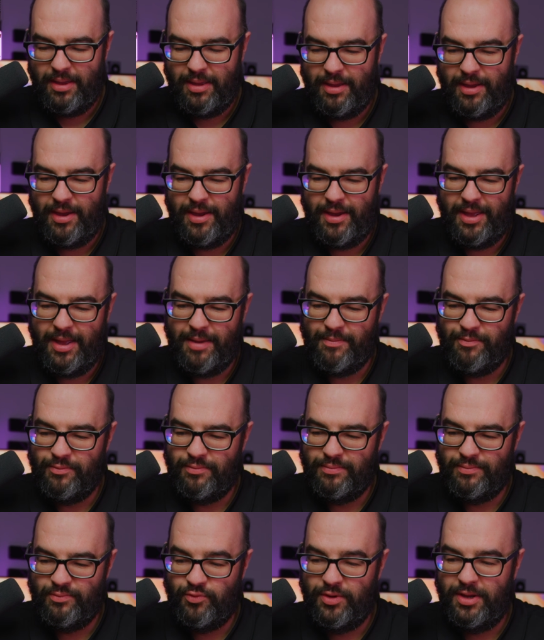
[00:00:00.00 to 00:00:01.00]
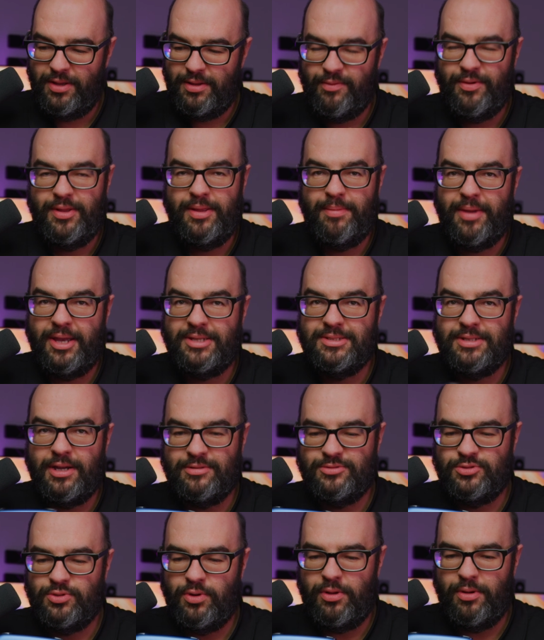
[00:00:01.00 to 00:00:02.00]
It really, really makes the
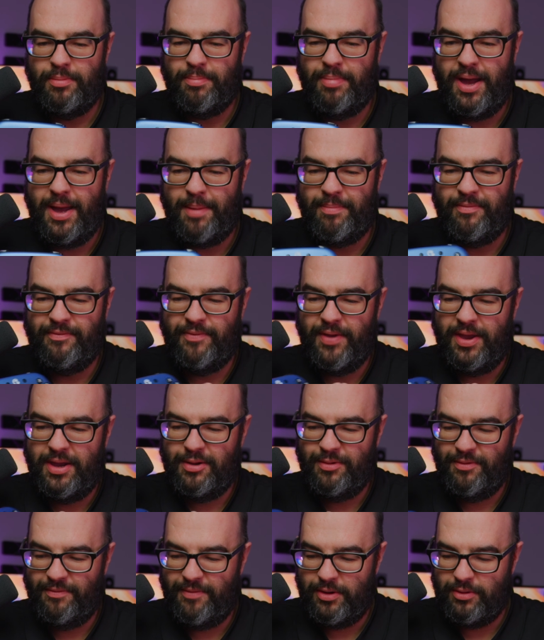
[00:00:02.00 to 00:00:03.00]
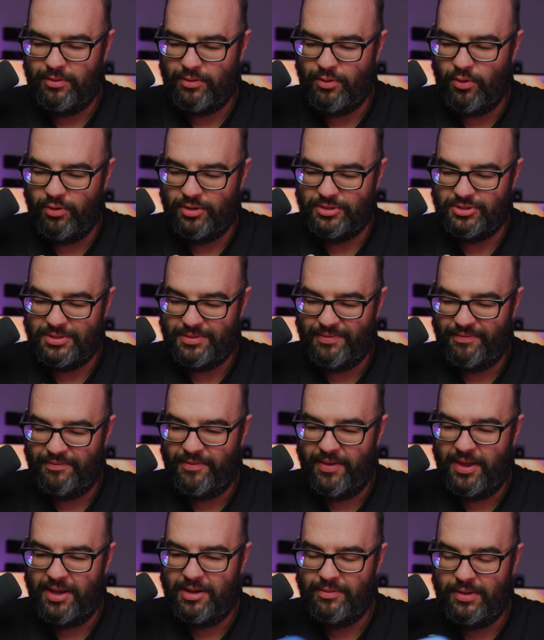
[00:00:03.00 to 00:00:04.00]
controller pop. Very, very gorgeous.
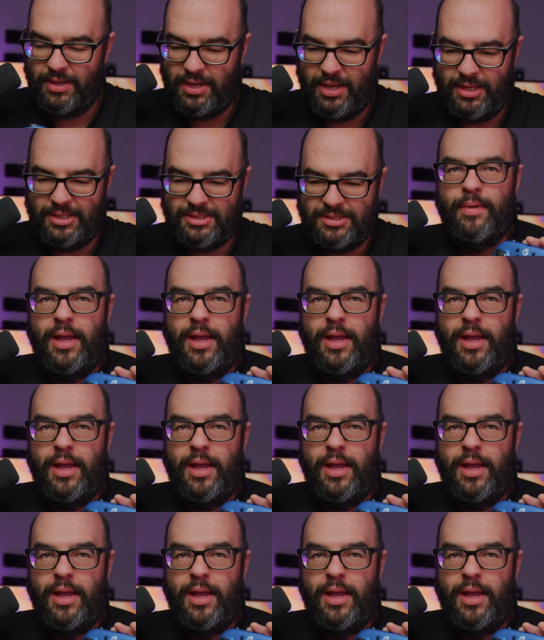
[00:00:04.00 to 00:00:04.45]
Very nice.